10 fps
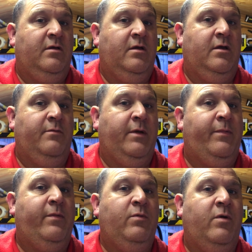Um, I
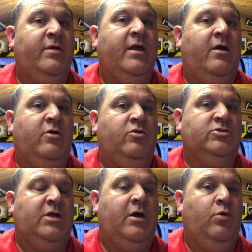probably won't get across
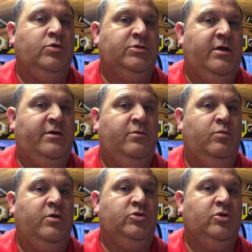the whole side of the
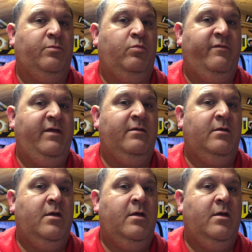workshop with it.